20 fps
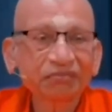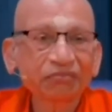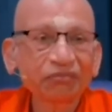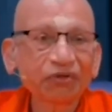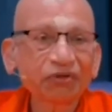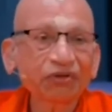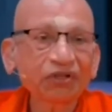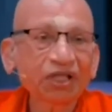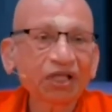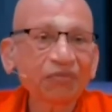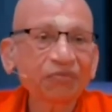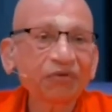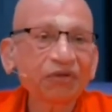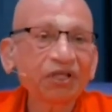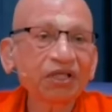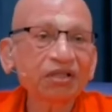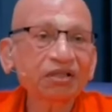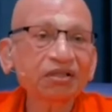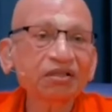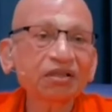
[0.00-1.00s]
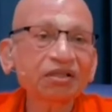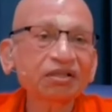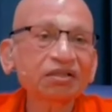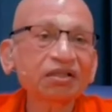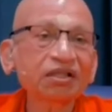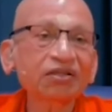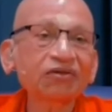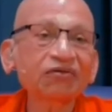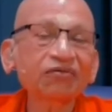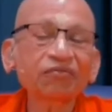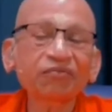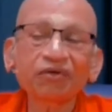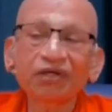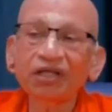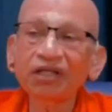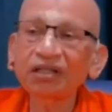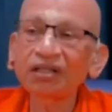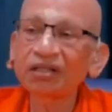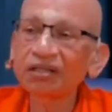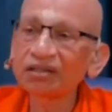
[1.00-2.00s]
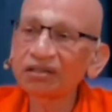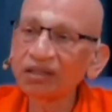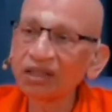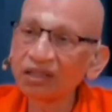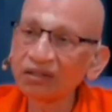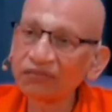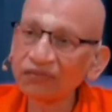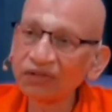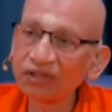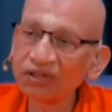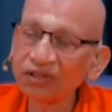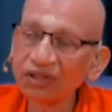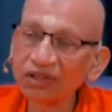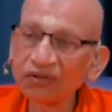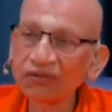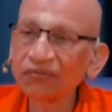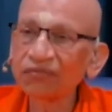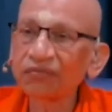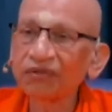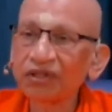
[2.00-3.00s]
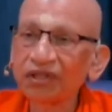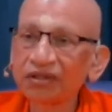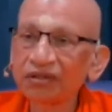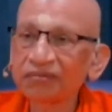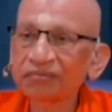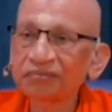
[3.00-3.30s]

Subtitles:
Because happiness is a state of mind and sattvic state of mind.